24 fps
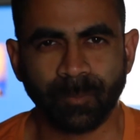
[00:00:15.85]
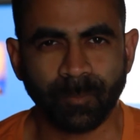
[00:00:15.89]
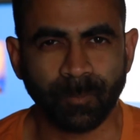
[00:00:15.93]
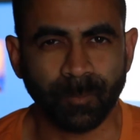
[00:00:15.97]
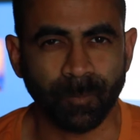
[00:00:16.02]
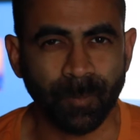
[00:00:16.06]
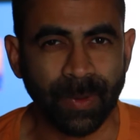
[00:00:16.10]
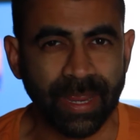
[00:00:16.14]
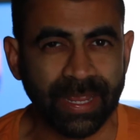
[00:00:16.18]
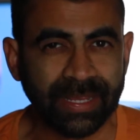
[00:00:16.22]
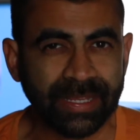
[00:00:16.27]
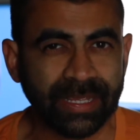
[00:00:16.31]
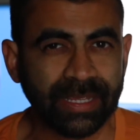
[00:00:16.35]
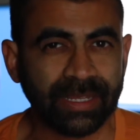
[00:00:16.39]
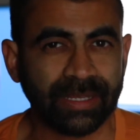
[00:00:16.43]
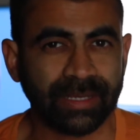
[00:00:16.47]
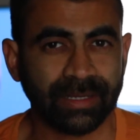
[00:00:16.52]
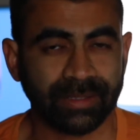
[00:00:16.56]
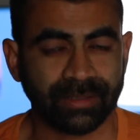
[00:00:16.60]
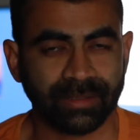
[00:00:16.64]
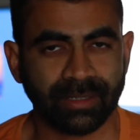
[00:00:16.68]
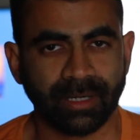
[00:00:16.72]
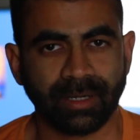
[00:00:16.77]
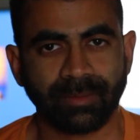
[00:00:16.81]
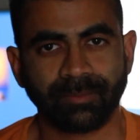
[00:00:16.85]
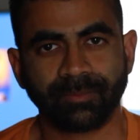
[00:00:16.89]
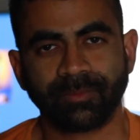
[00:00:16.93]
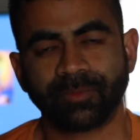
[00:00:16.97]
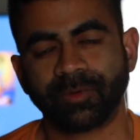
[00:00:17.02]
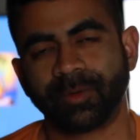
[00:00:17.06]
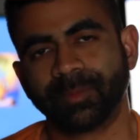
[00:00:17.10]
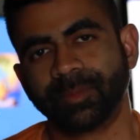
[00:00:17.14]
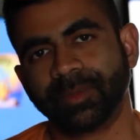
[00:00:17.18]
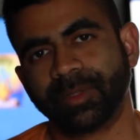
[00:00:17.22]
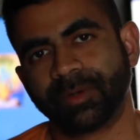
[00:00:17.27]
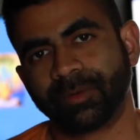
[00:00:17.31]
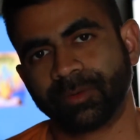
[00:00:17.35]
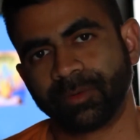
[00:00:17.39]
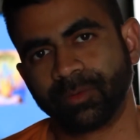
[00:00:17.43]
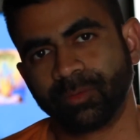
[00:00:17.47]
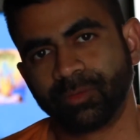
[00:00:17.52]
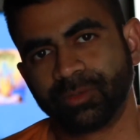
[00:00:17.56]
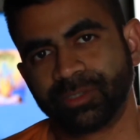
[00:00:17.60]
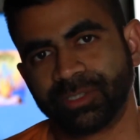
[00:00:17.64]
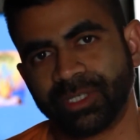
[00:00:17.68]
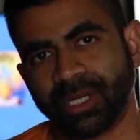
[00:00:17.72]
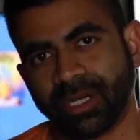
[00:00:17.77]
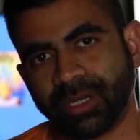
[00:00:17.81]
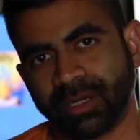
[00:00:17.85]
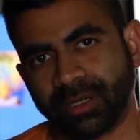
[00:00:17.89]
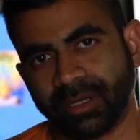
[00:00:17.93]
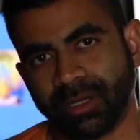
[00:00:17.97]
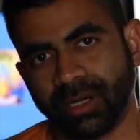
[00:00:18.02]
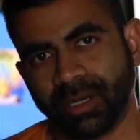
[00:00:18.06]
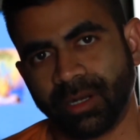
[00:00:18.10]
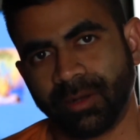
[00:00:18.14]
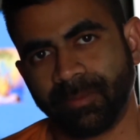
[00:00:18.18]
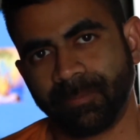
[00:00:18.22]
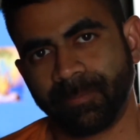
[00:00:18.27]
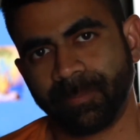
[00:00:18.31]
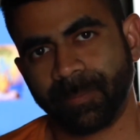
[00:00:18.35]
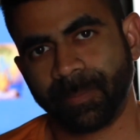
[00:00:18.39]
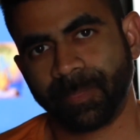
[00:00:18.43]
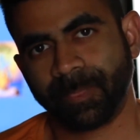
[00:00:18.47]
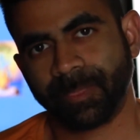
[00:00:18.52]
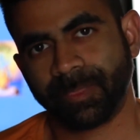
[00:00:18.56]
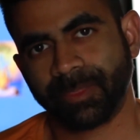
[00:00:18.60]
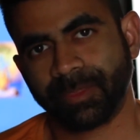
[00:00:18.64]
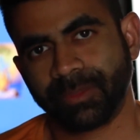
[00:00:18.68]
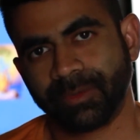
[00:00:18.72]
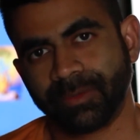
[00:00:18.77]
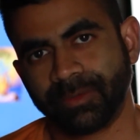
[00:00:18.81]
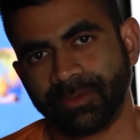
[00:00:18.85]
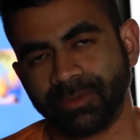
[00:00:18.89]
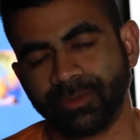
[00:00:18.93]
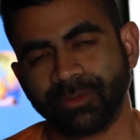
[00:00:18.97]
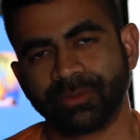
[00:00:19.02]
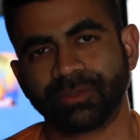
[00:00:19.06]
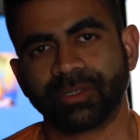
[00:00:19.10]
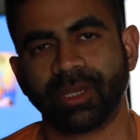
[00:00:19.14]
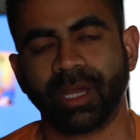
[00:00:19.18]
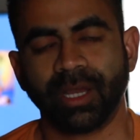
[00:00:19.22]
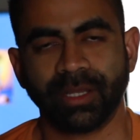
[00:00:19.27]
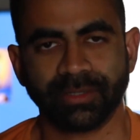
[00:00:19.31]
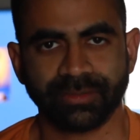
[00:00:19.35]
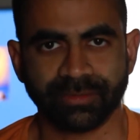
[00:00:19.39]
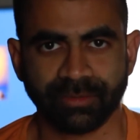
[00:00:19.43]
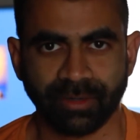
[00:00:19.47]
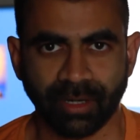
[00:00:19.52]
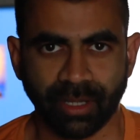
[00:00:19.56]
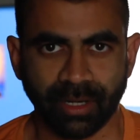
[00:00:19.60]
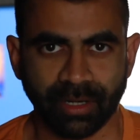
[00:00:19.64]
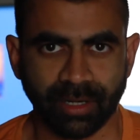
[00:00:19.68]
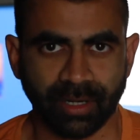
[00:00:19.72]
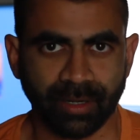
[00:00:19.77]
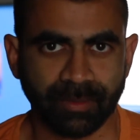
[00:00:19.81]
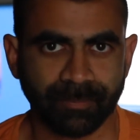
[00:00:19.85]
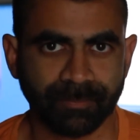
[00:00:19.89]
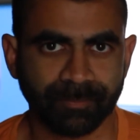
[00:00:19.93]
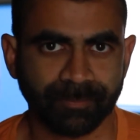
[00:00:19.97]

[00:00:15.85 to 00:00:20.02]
making it come from the root chakra to Sahasrara.